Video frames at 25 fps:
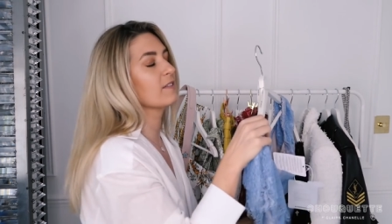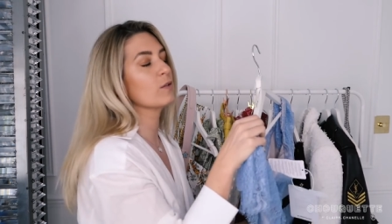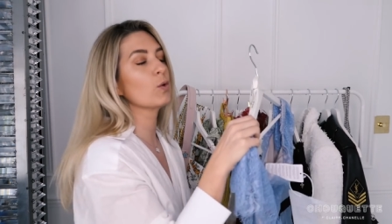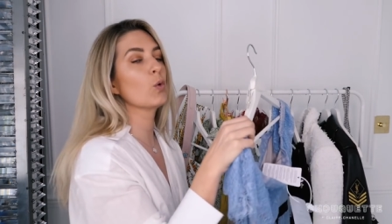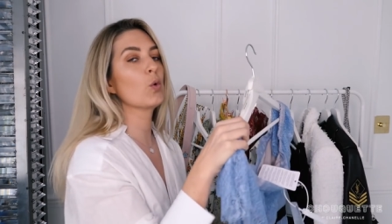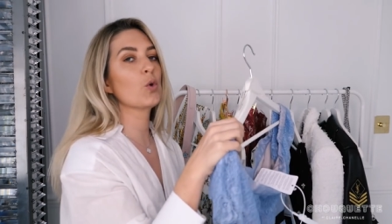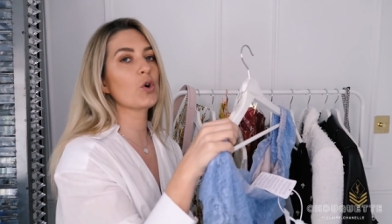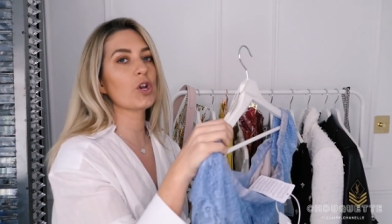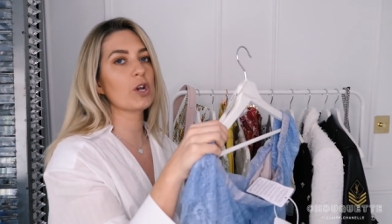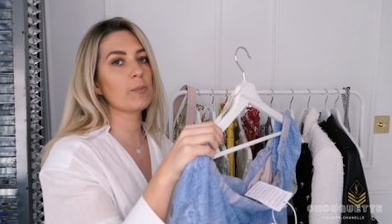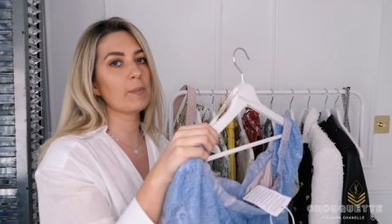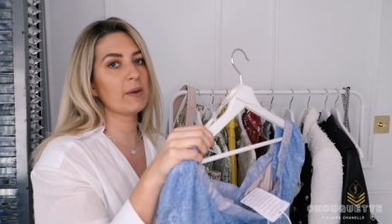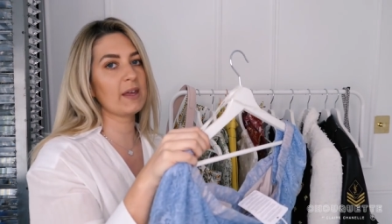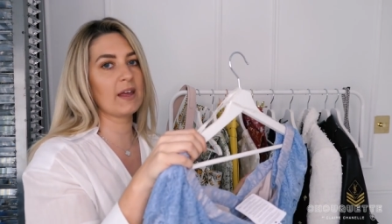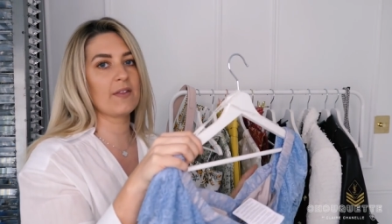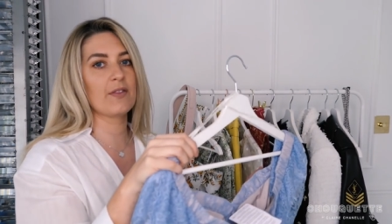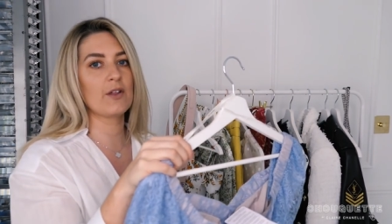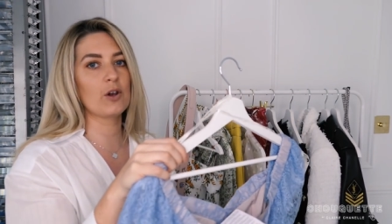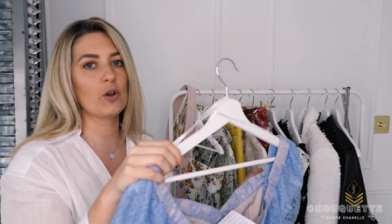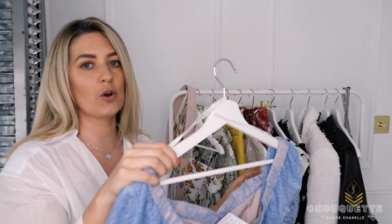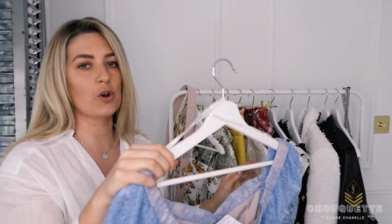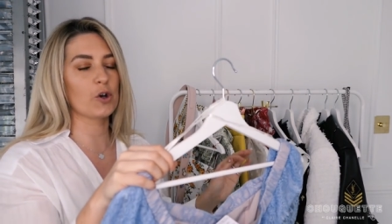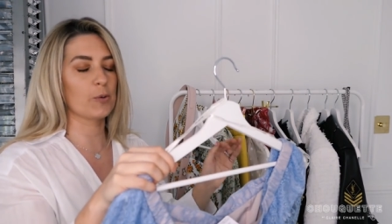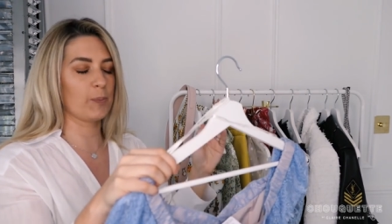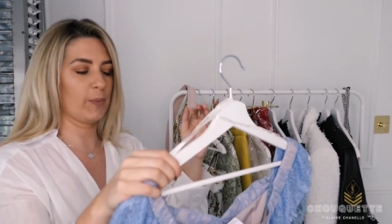is all going to be in
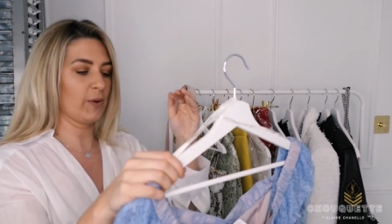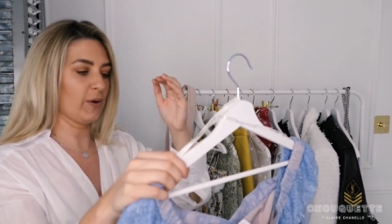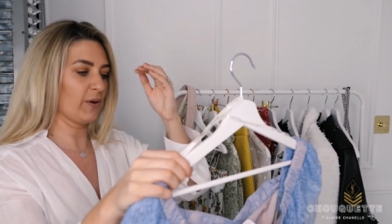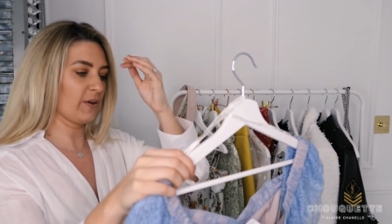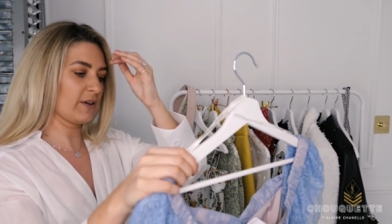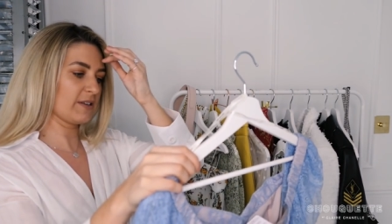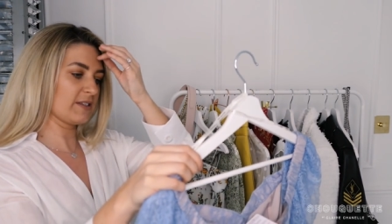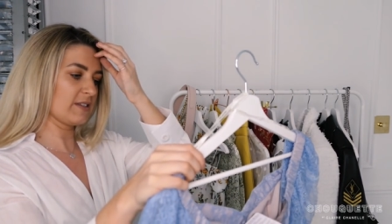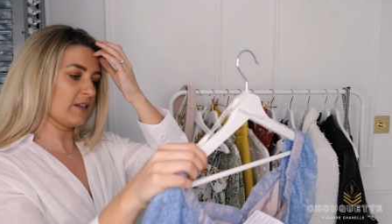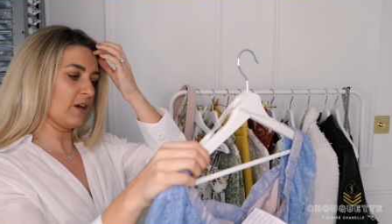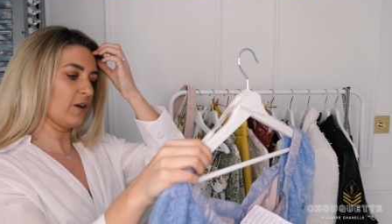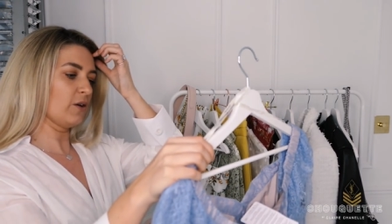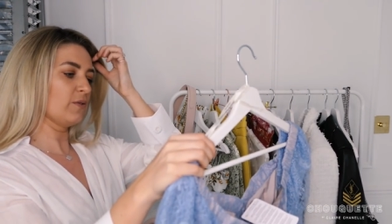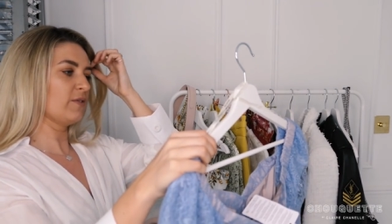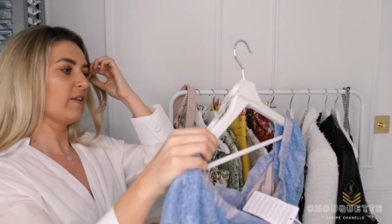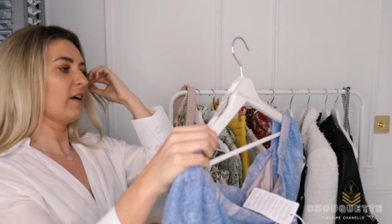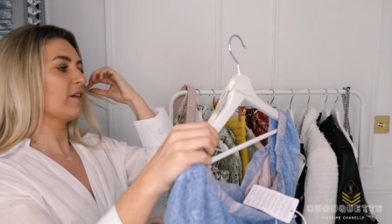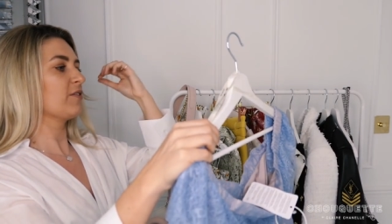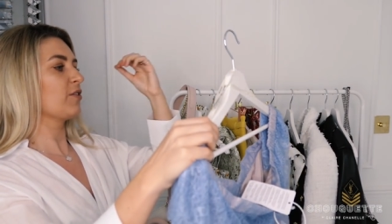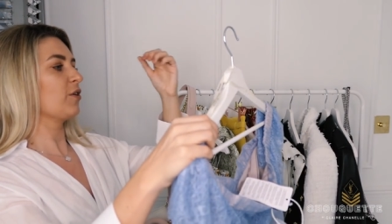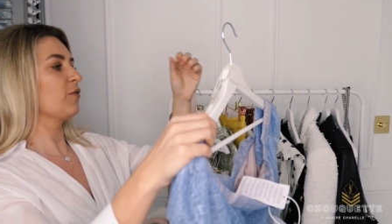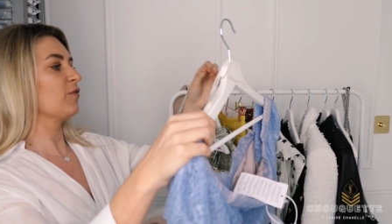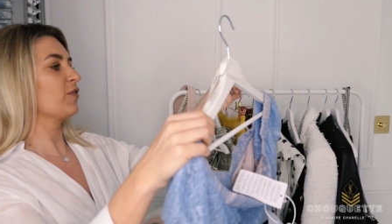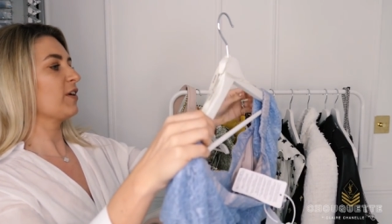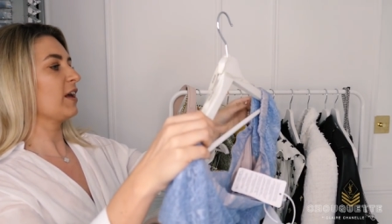the lookbook, so
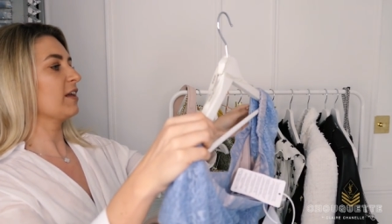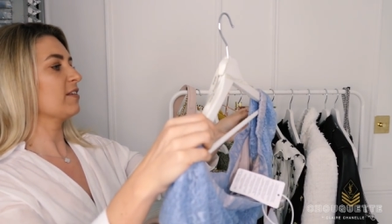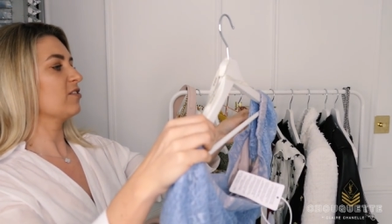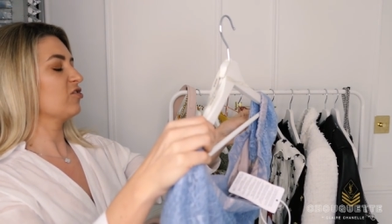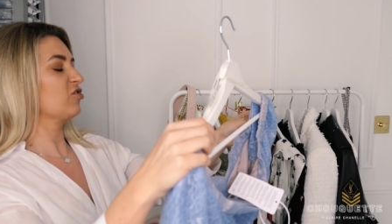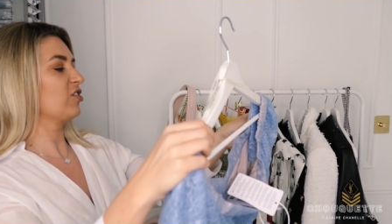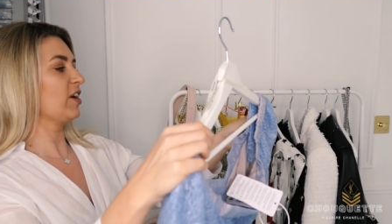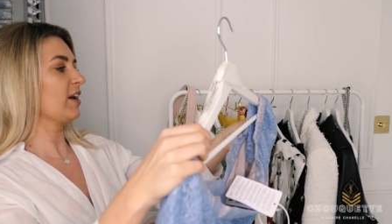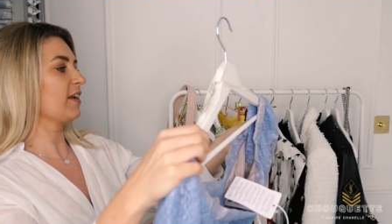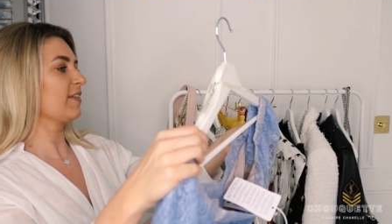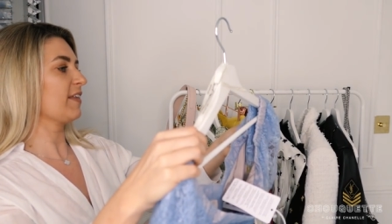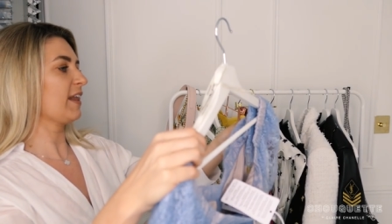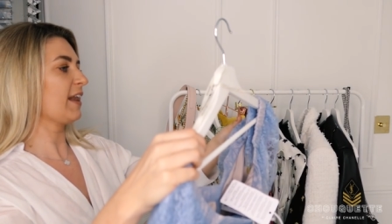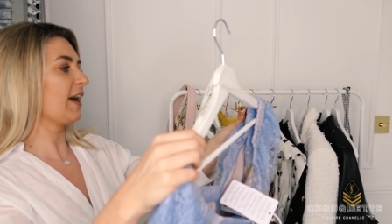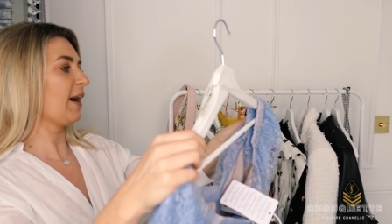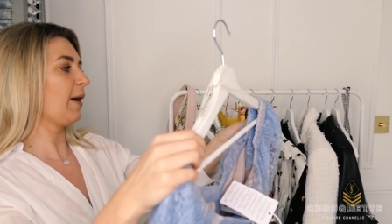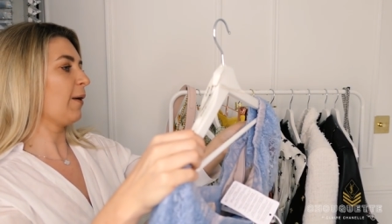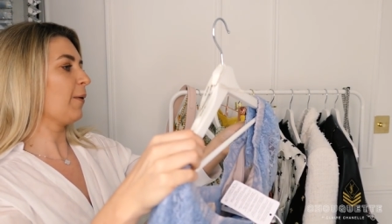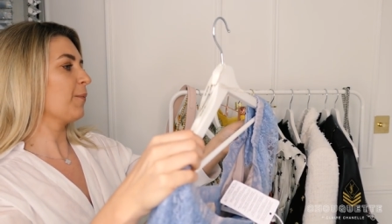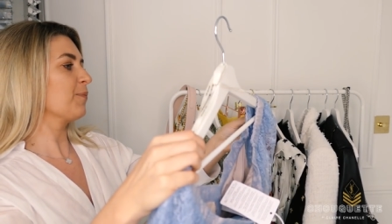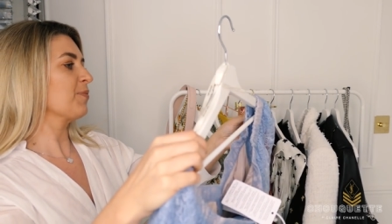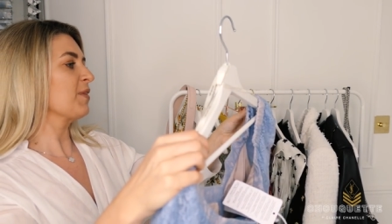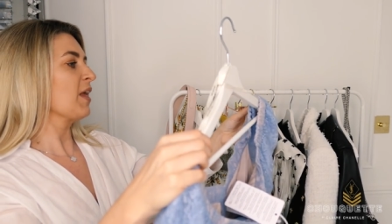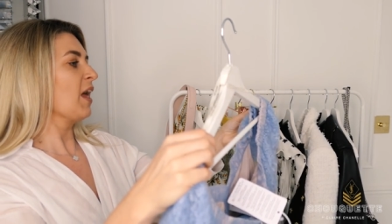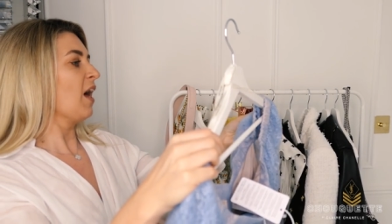don't forget to check that out.